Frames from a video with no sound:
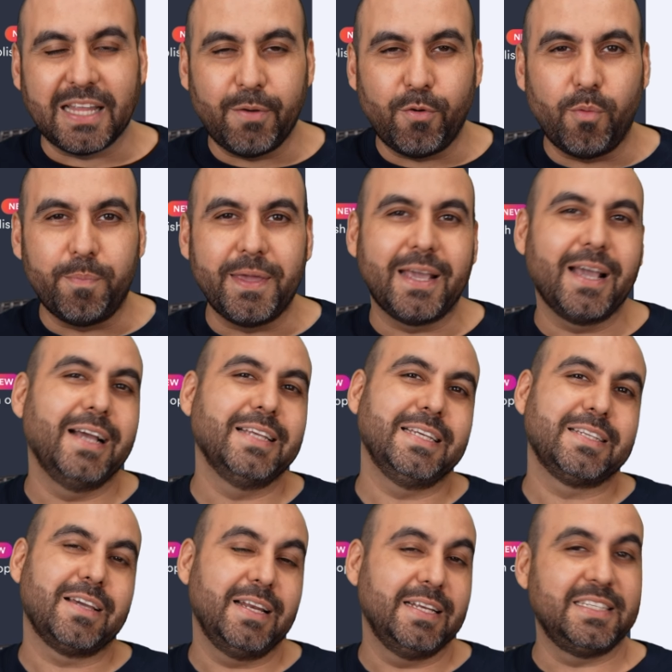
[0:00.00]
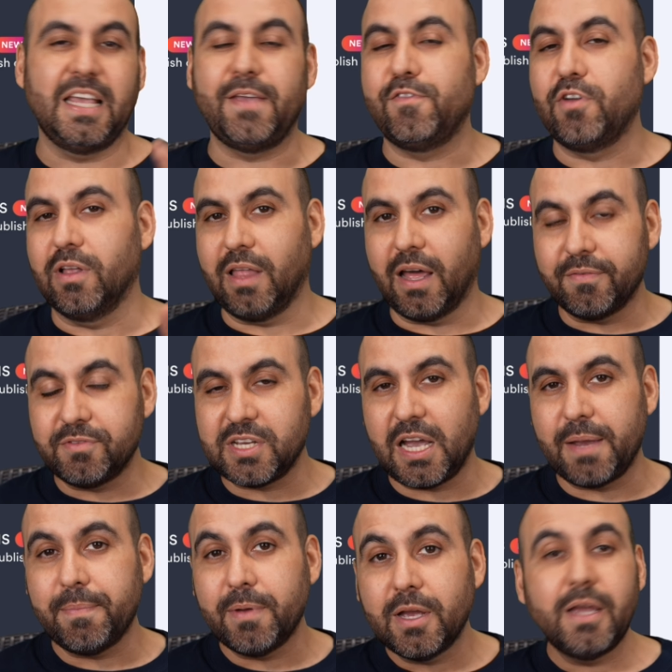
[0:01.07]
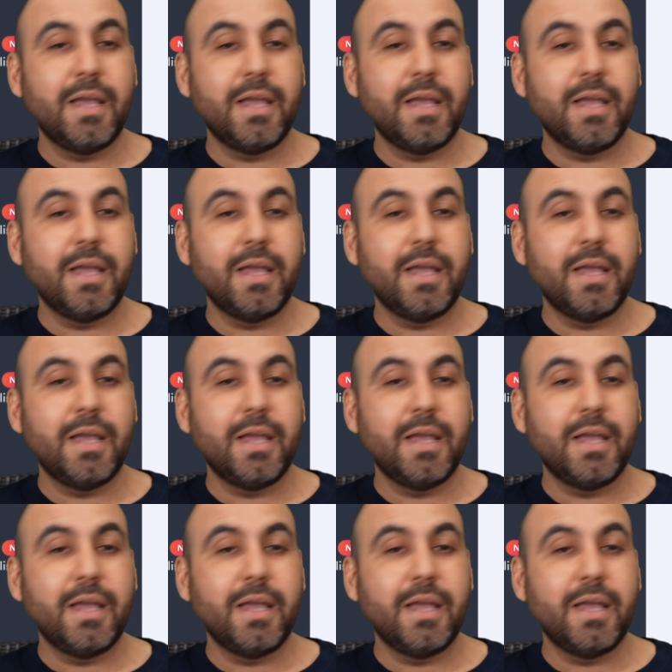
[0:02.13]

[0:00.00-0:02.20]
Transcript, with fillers: level because it's going to save you a lot of time